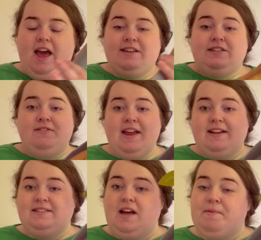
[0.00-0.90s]
So
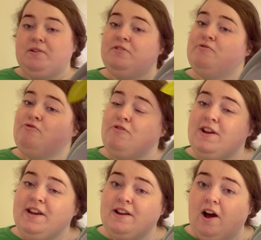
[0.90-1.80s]
next up, I got this
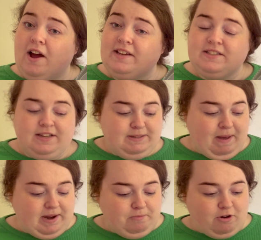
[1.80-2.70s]
really nice
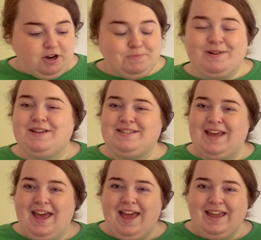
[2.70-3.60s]
dustpan and brush, because
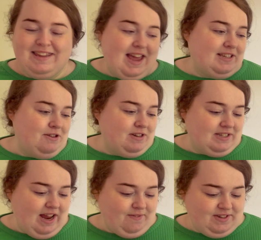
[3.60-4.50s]
guess who
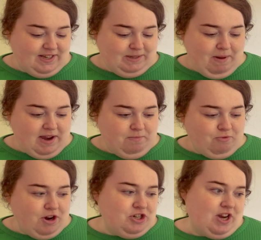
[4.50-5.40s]
doesn't have a dustpan and
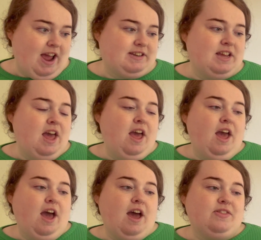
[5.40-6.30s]
brush yet?
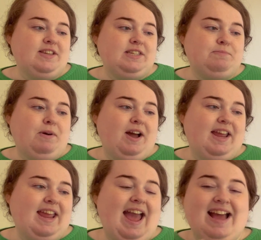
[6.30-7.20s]
This is
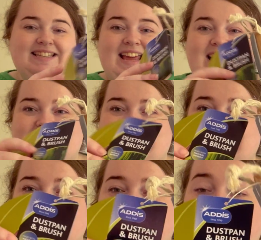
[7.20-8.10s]
by
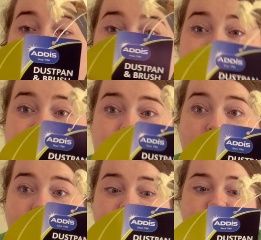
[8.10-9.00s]
Addis. I've heard of this
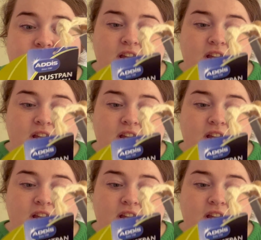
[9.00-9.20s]
brand.